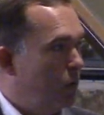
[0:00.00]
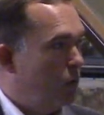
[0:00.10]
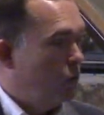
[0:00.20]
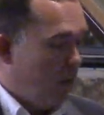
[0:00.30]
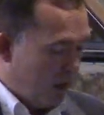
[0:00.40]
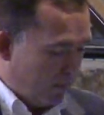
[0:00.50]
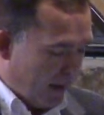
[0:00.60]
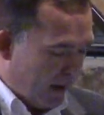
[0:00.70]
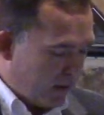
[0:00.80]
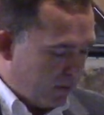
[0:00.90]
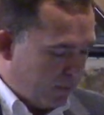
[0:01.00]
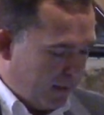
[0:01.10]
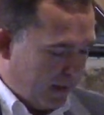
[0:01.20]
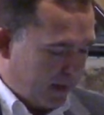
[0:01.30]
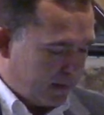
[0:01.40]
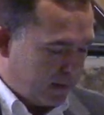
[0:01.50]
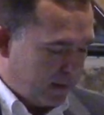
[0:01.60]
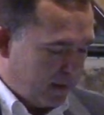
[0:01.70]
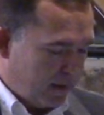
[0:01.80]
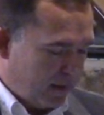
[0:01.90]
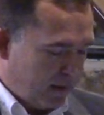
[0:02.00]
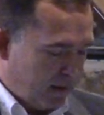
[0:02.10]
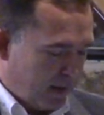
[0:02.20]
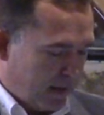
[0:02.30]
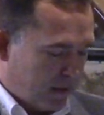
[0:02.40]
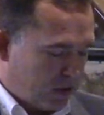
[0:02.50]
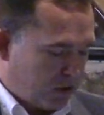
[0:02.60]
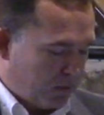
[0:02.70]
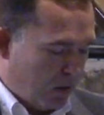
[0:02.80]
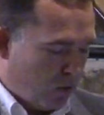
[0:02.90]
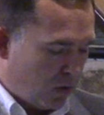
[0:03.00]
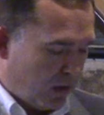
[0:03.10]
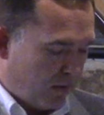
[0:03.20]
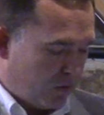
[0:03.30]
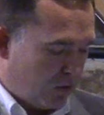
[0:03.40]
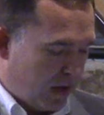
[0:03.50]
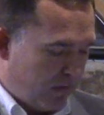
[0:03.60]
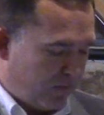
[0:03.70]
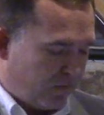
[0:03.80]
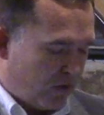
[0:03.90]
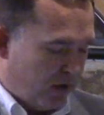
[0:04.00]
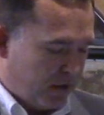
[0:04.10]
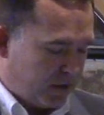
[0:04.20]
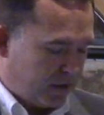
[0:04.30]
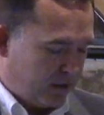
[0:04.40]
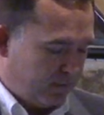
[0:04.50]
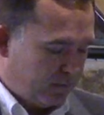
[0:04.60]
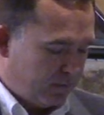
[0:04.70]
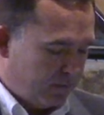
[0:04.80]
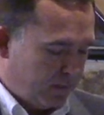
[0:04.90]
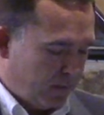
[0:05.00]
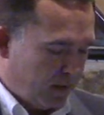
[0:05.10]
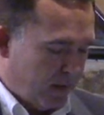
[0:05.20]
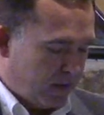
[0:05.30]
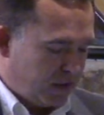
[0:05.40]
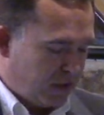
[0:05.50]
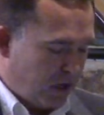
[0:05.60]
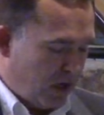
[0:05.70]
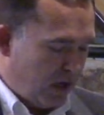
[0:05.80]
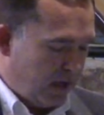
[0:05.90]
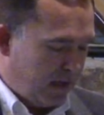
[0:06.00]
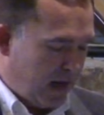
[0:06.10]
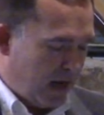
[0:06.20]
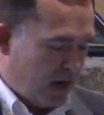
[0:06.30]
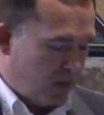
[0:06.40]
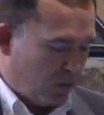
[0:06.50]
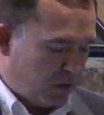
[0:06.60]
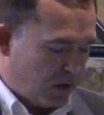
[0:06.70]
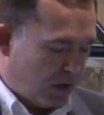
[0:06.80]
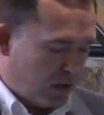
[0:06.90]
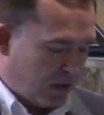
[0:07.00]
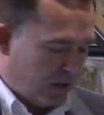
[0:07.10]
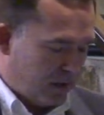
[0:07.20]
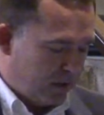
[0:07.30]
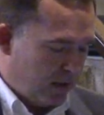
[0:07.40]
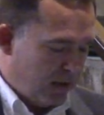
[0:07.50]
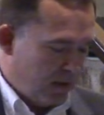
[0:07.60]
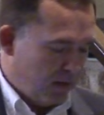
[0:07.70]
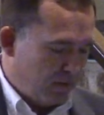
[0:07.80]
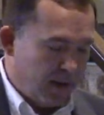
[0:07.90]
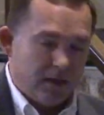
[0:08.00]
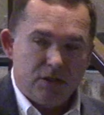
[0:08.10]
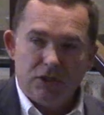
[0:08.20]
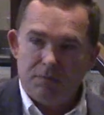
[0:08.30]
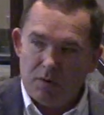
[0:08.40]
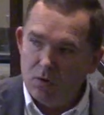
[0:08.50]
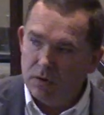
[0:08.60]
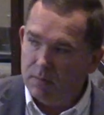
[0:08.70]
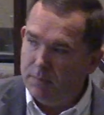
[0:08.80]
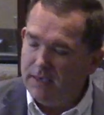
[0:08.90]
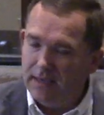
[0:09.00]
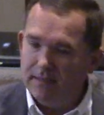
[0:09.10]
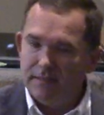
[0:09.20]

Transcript: went up out of the pit, like the smoke of a great furnace. And the sun and the air were darkened by the smoke of the pit."